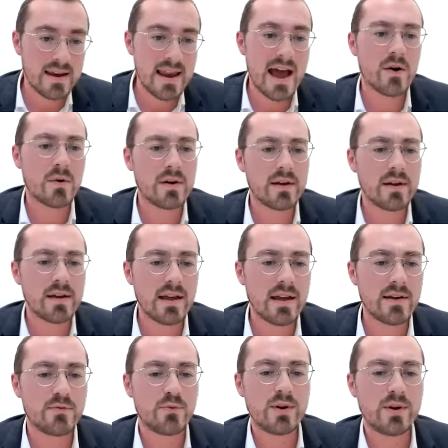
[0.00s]
Now,
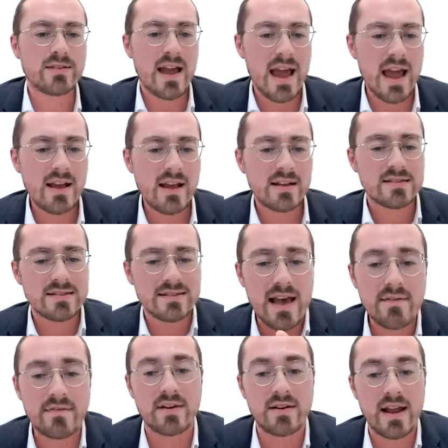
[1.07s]
if we take
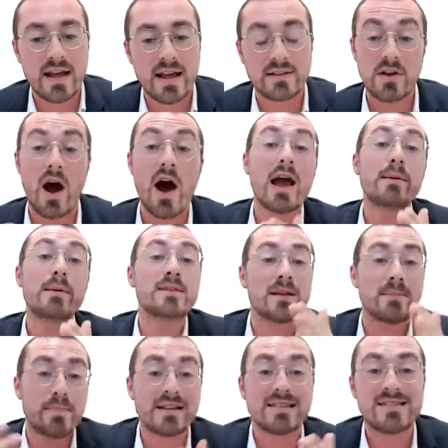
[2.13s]
7 and times
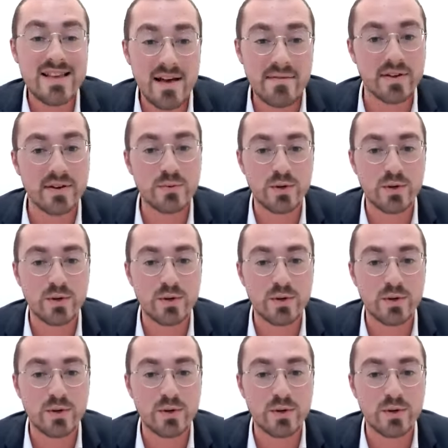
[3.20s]
it by 7,